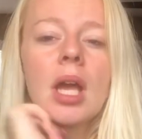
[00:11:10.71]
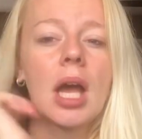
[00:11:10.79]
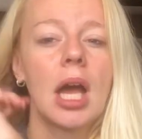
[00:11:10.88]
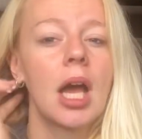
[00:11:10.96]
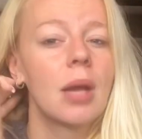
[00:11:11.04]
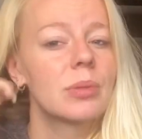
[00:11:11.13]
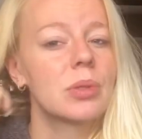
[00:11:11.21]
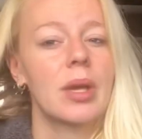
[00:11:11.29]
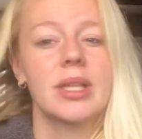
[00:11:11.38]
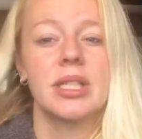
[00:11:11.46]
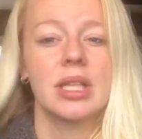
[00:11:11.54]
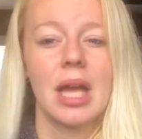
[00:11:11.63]
So
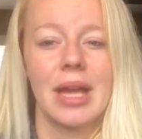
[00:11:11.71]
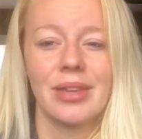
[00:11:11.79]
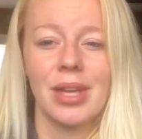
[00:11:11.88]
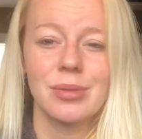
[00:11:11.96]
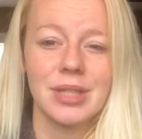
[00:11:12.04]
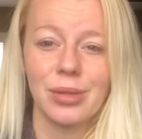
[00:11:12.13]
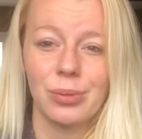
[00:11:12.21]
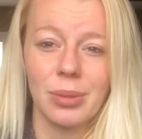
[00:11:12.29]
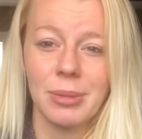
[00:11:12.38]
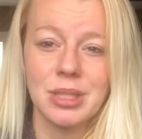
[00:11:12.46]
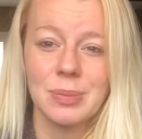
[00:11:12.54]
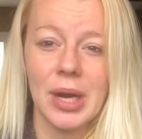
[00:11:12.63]
I think I was like 3
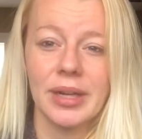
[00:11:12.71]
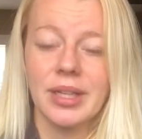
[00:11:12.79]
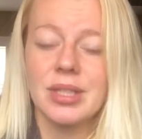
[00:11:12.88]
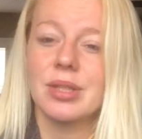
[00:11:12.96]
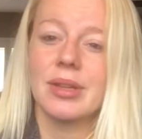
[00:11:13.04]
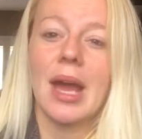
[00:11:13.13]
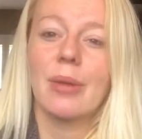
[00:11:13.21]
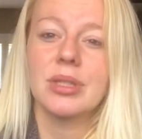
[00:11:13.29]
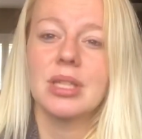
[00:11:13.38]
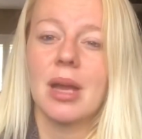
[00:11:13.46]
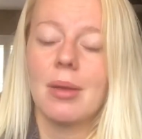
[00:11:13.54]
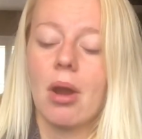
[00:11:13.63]
months pregnant, so that
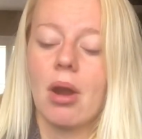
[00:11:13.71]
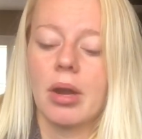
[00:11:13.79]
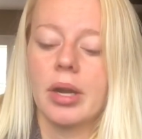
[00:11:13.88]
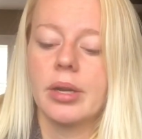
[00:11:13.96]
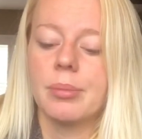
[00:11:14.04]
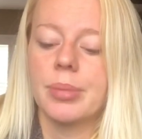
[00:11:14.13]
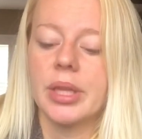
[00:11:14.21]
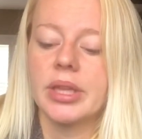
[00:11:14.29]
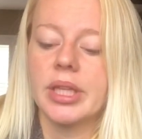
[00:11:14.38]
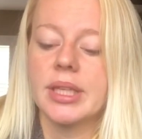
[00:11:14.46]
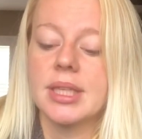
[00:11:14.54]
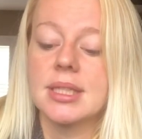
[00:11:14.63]
was not hard, but
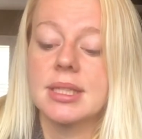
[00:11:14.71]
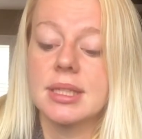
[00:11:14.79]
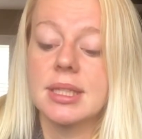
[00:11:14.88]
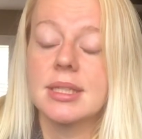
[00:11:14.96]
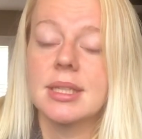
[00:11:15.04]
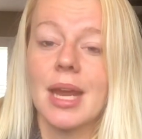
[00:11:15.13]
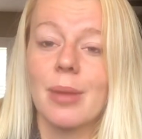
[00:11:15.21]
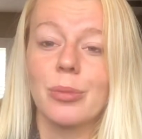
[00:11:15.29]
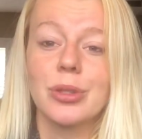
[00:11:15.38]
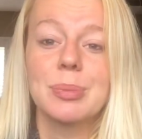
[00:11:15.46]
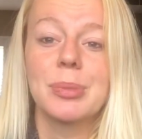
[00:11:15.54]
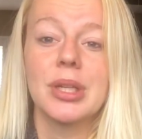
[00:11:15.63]
then this time
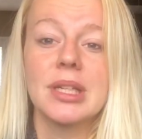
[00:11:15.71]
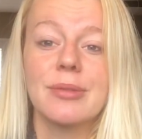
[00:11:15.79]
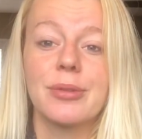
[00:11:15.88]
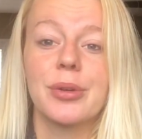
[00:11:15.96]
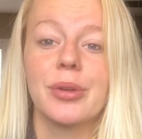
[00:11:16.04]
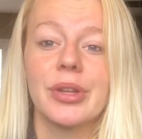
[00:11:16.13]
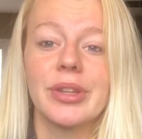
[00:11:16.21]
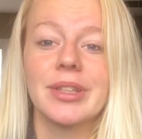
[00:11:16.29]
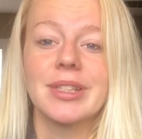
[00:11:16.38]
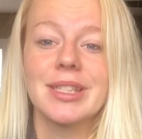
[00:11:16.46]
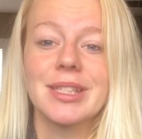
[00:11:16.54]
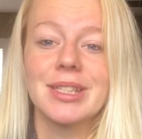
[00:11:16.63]
was pretty difficult. I think
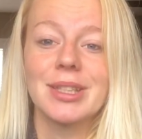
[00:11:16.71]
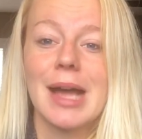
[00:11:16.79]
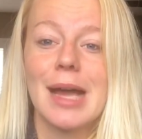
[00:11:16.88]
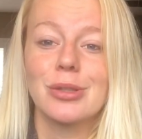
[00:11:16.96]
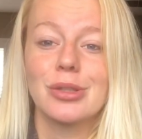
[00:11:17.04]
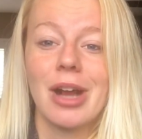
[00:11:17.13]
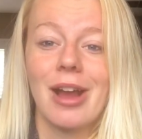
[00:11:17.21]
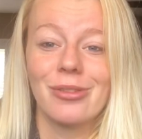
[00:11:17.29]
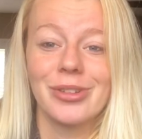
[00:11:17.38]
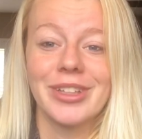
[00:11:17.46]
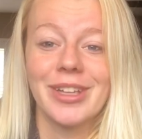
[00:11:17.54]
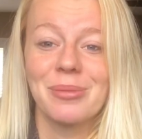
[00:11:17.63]
this is the last
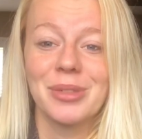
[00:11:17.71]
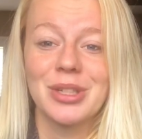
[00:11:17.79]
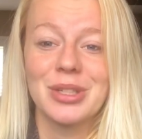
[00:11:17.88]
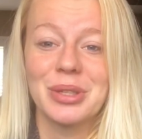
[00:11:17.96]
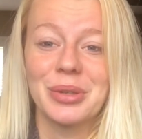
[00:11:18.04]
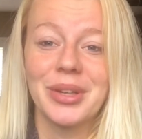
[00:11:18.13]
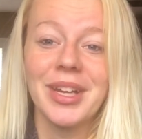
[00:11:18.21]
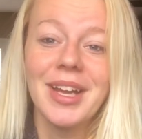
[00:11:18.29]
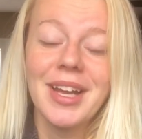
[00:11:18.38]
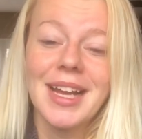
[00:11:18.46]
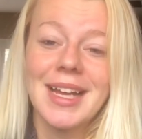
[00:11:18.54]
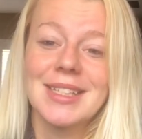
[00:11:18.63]
traveling I'm gonna do
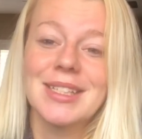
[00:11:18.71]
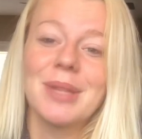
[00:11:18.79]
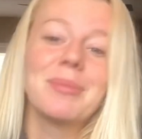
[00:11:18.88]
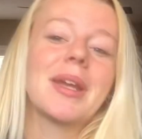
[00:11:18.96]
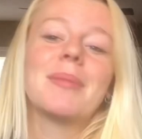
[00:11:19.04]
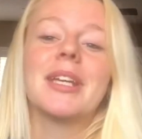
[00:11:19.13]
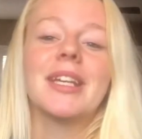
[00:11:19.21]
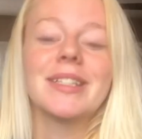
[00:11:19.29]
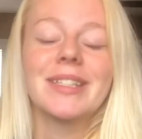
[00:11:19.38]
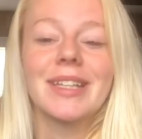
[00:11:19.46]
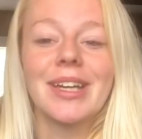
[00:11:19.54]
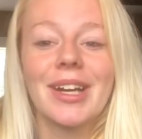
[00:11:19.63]
until baby
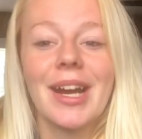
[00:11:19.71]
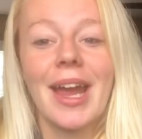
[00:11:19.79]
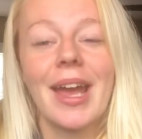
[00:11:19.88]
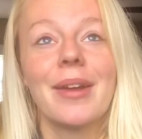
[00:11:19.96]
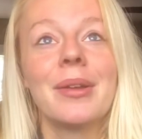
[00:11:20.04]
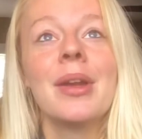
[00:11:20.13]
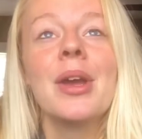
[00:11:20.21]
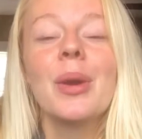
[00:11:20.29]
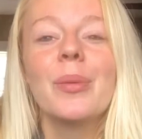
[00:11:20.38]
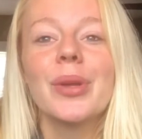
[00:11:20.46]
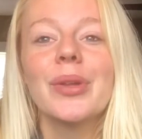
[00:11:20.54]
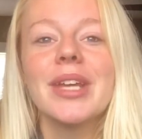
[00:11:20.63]
gets here, and
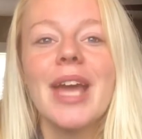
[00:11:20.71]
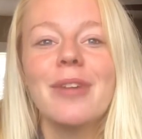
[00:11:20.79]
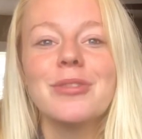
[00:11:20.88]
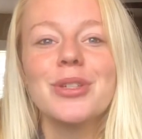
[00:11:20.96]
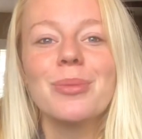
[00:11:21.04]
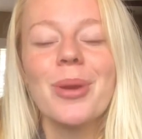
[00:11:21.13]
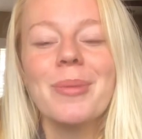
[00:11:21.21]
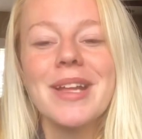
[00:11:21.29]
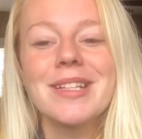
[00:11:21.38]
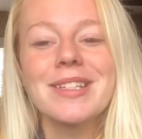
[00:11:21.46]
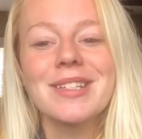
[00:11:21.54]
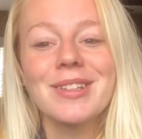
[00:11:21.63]
we only have 2 more
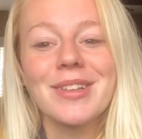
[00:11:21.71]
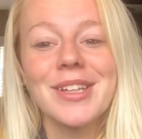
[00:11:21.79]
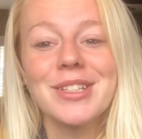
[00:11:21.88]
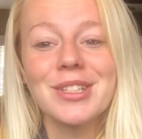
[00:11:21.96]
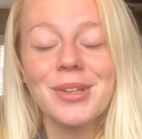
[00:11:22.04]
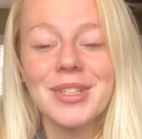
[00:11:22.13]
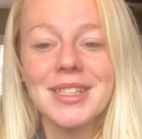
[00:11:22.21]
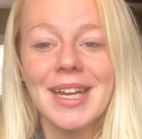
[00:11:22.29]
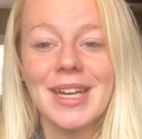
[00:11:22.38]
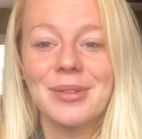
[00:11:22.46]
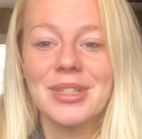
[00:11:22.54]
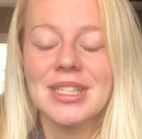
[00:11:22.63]
months, so that's so
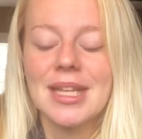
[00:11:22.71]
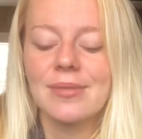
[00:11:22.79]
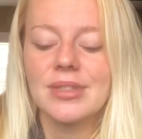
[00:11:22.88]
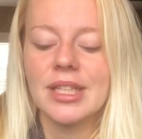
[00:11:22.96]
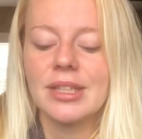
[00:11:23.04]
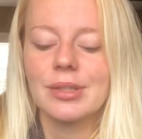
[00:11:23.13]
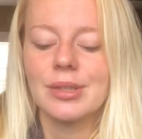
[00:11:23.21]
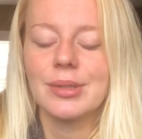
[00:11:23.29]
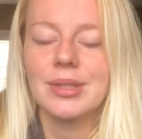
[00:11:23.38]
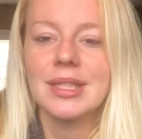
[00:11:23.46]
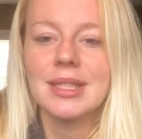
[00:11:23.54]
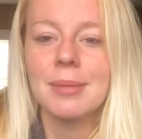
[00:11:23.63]
exciting. We just have to get through
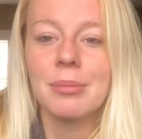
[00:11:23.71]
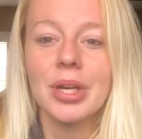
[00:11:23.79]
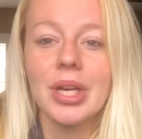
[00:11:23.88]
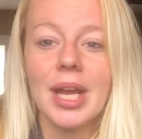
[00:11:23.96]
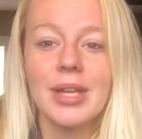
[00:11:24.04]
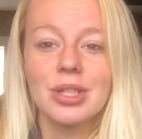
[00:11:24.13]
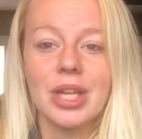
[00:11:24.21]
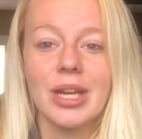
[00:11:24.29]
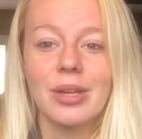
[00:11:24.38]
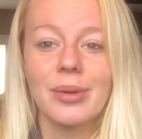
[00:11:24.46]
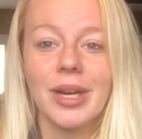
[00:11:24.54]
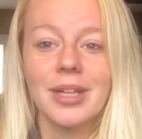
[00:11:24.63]
December and
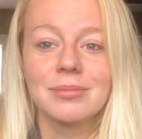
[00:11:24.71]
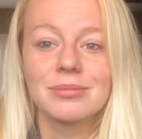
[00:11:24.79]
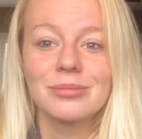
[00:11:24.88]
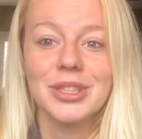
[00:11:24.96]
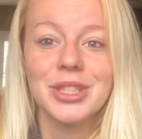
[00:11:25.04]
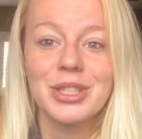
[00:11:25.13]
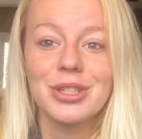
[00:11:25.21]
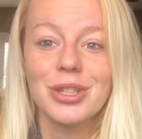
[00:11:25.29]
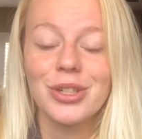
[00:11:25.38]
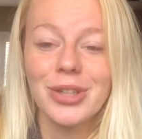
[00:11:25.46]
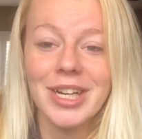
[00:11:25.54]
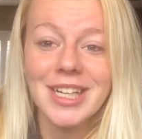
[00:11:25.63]
January, which is
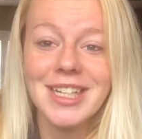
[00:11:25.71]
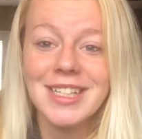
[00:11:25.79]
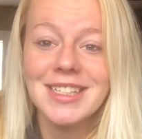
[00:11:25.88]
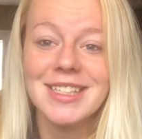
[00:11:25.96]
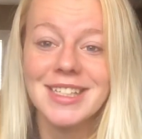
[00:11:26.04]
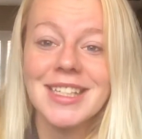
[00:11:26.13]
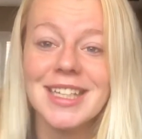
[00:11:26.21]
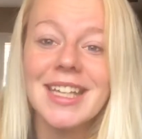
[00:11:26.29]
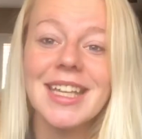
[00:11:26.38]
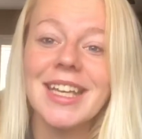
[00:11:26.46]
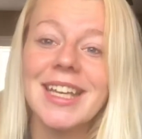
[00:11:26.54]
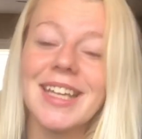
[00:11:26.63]

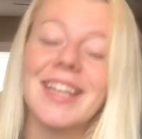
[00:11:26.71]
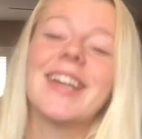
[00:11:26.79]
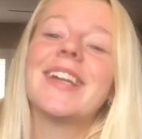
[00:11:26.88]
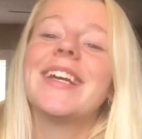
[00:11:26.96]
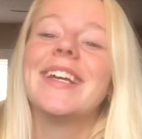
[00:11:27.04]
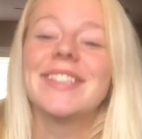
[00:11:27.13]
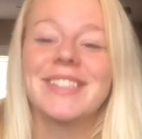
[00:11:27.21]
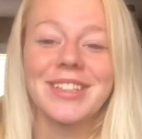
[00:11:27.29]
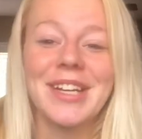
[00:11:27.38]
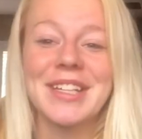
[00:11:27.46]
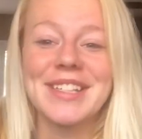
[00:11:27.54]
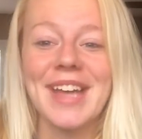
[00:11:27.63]
crazy. It's
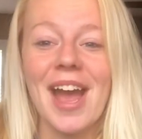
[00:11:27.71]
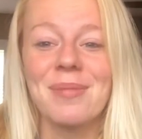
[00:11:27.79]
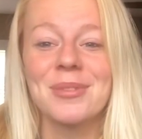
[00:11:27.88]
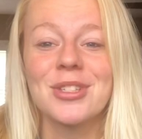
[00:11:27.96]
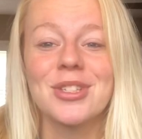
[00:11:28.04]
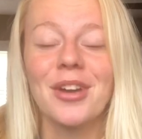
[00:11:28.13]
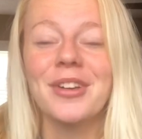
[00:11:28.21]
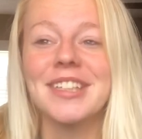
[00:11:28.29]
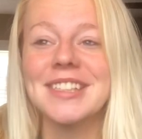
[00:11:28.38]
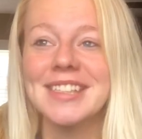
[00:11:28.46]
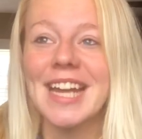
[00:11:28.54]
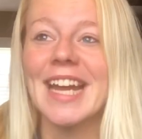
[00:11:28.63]
crazy. I'm so
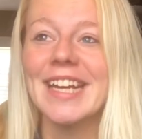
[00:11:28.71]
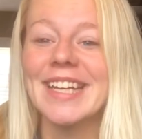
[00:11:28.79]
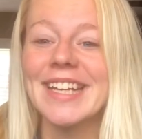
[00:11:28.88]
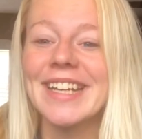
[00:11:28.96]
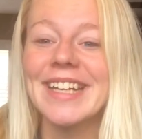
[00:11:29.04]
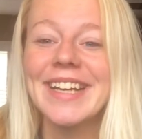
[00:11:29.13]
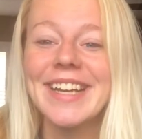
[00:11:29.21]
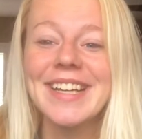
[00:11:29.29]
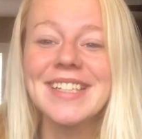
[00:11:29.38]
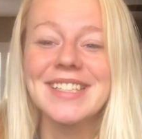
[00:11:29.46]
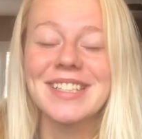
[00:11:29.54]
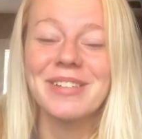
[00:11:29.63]
excited
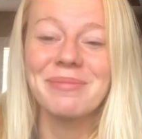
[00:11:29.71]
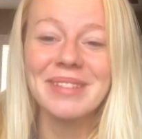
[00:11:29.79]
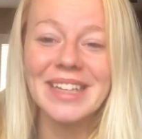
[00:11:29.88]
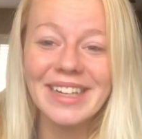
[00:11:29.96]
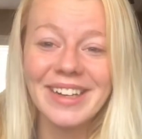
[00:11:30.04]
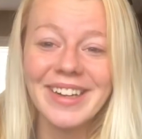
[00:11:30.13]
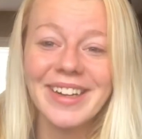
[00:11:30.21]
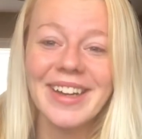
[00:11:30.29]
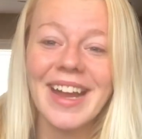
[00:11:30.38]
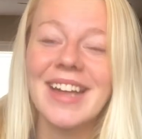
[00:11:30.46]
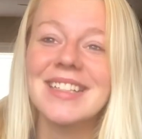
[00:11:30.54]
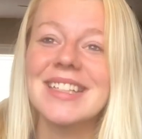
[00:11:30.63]
to meet
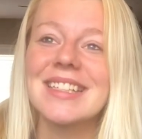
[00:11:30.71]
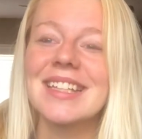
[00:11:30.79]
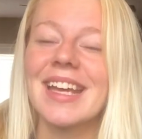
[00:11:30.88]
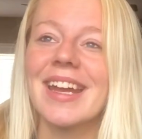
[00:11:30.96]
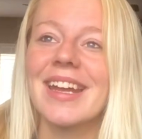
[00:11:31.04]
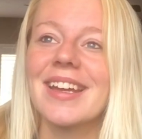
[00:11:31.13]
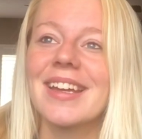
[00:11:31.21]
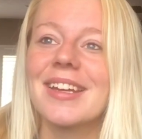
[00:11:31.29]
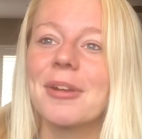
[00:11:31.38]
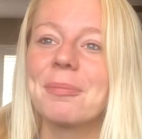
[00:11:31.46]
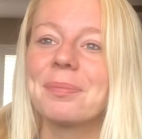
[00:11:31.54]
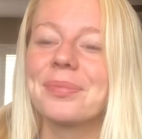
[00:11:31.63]
her. I just like,
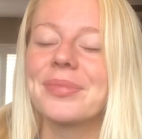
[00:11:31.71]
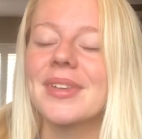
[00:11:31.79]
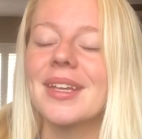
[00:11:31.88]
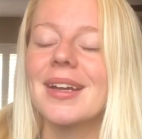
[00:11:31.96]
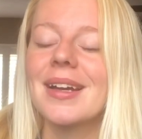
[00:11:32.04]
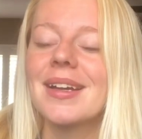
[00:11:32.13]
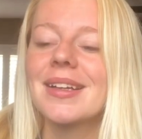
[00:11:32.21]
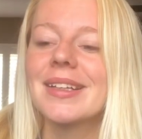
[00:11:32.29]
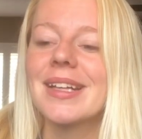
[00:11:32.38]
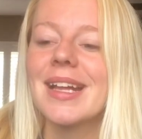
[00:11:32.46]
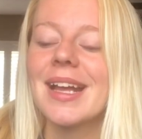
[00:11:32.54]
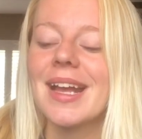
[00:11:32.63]
I
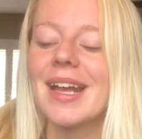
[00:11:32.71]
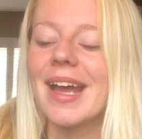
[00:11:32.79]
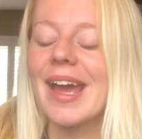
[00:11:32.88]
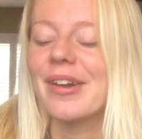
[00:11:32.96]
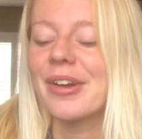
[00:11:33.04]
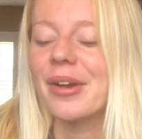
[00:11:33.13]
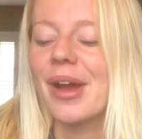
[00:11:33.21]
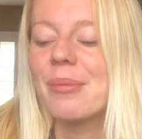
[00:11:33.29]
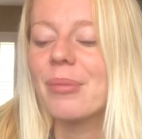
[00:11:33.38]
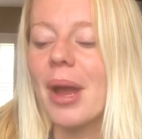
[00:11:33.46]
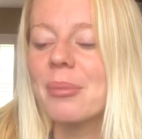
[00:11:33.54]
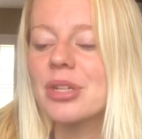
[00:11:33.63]
don't know,
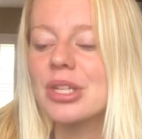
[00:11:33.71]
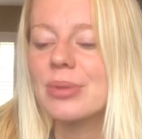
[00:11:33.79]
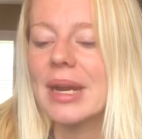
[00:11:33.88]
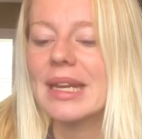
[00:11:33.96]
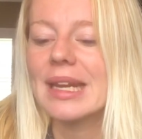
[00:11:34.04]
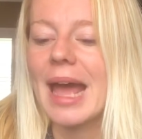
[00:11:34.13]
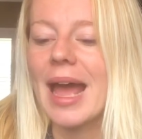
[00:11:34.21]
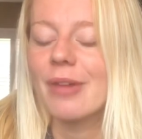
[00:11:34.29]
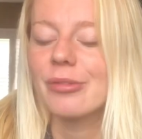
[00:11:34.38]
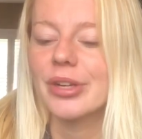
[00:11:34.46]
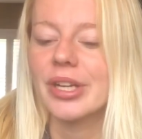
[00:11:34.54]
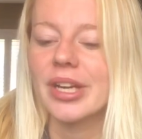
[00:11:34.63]
I'm just ready to
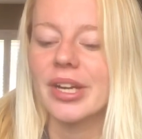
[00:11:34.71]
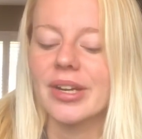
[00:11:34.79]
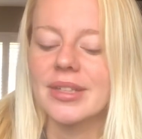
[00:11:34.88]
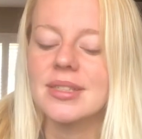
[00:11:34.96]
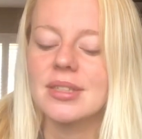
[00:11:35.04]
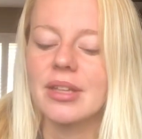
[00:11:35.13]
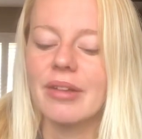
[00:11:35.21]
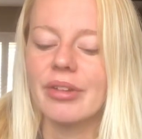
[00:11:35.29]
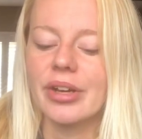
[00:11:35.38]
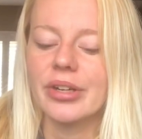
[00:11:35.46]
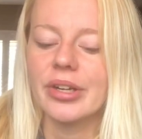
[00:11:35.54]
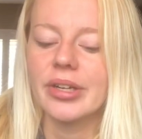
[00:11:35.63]
have her here and to love
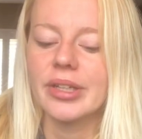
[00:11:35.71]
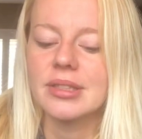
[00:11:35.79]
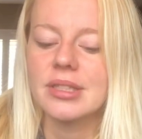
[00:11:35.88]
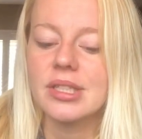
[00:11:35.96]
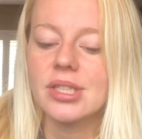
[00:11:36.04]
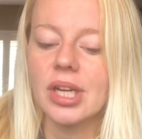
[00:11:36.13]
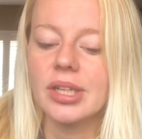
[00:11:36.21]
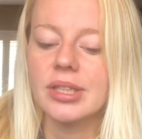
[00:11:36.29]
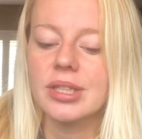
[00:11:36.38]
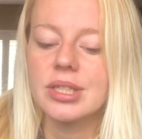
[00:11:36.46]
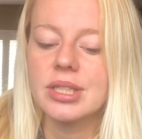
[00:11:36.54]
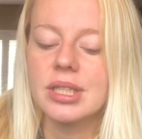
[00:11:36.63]
on her and to start
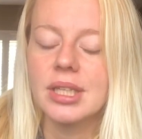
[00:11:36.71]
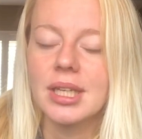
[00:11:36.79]
this